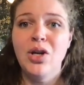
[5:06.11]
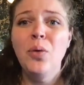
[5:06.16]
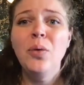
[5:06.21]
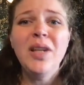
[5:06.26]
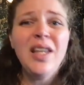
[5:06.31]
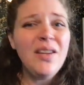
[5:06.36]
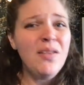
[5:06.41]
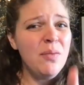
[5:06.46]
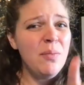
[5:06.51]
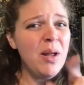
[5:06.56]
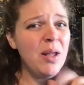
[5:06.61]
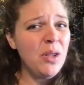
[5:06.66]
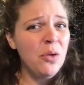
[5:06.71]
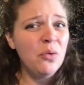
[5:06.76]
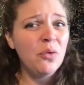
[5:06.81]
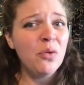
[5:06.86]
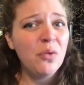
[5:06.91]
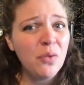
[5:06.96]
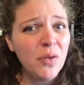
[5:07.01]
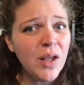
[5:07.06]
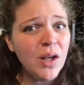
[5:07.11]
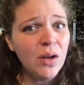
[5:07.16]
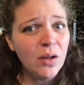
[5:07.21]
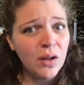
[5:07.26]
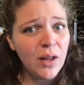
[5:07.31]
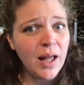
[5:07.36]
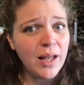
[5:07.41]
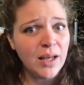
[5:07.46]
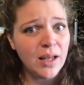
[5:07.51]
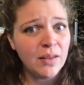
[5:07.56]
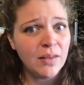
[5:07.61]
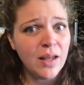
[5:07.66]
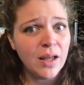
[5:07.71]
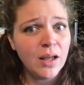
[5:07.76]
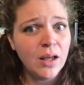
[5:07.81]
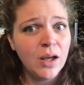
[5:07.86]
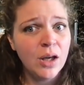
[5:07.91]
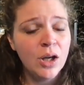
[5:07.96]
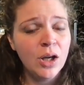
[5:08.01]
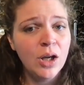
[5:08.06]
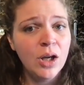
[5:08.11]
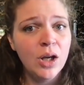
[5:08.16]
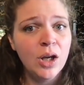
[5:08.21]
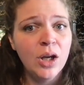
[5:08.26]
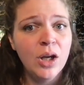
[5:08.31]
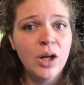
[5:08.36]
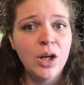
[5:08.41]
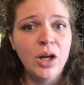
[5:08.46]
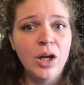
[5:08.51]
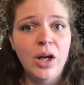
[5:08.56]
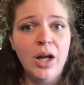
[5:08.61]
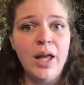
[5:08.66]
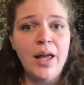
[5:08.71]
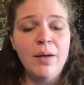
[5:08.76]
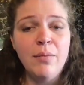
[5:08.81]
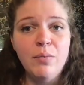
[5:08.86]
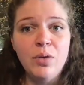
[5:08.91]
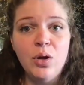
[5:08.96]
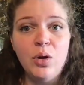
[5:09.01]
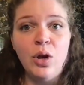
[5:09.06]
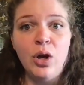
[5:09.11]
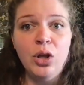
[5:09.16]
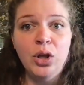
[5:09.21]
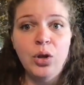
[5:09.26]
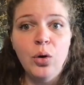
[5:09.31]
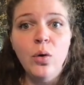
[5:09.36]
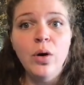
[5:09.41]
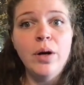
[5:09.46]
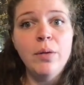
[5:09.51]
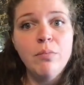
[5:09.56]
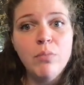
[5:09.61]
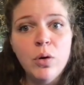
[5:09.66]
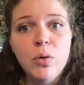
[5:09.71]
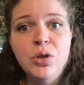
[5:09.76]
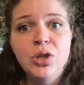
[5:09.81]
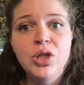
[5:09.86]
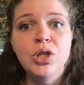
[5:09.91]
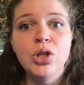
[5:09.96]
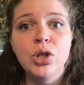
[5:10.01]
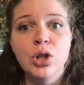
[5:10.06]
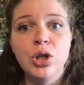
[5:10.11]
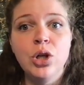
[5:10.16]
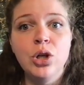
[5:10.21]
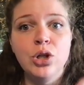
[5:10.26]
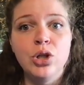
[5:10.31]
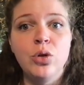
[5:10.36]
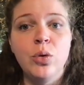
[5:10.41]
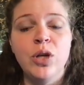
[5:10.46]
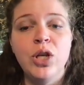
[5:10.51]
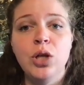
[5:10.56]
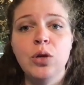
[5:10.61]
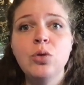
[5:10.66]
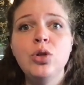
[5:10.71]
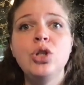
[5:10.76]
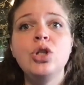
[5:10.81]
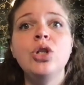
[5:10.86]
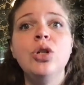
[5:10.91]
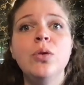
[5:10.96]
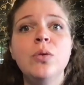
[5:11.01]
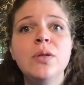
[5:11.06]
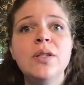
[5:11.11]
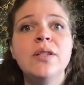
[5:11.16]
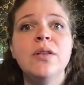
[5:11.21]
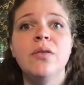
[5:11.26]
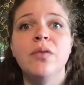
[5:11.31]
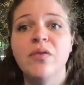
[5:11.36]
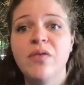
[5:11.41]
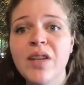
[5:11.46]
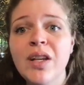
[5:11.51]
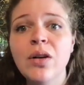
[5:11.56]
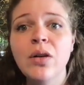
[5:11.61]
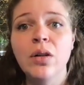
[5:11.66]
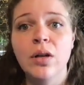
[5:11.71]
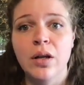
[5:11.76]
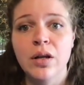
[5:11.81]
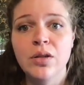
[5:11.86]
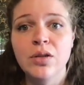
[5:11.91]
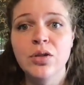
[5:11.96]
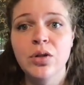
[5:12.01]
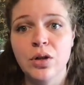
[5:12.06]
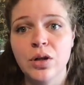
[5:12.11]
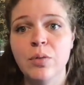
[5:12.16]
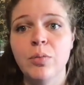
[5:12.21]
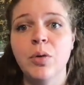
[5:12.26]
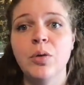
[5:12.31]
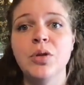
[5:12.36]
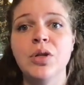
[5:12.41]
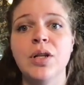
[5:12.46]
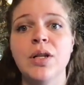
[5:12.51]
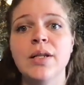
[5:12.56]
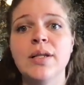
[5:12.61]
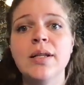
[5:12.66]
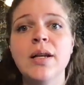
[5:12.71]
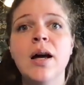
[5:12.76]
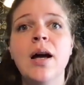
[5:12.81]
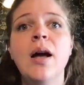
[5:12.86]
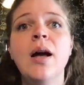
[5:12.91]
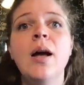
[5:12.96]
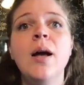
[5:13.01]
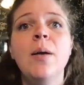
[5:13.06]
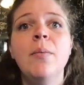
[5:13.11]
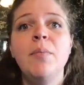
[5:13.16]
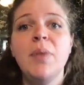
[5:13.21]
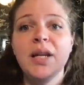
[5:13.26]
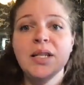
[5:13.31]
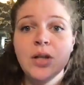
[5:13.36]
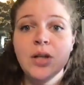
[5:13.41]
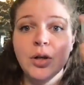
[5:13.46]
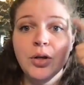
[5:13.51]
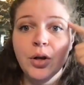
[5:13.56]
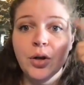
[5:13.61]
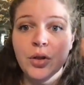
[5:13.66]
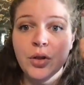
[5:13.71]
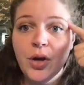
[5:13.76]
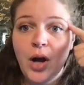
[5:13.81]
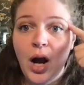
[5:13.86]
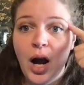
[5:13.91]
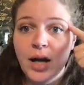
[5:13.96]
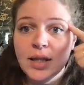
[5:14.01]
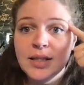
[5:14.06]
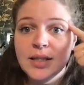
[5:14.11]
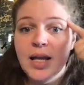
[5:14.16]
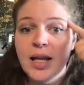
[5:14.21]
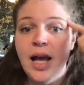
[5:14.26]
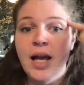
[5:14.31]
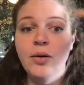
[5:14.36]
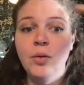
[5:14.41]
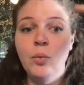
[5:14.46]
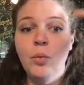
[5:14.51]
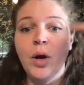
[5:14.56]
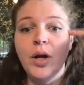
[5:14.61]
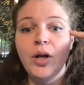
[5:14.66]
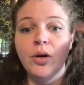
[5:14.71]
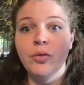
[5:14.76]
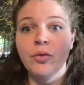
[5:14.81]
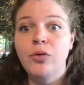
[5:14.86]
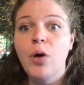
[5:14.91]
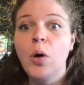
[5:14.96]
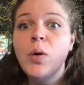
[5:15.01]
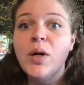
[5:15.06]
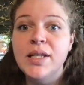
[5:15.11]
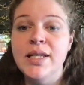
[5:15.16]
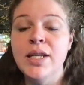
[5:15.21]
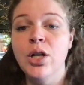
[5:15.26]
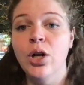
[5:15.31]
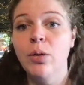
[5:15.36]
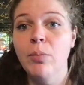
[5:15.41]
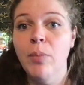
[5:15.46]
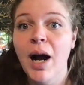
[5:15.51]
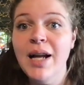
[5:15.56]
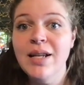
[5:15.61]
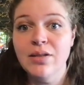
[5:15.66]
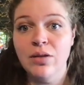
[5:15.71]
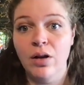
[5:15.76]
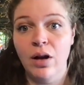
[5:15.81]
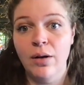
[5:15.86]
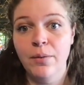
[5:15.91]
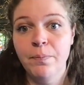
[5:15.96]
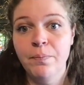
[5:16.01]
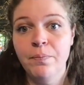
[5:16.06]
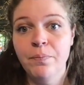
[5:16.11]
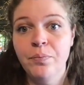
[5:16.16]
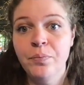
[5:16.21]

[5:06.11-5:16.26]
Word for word: No one can even make you feel anything. It, your emotions are your choice. You choose to feel certain emotions based on your thoughts and what you're focusing your mind on.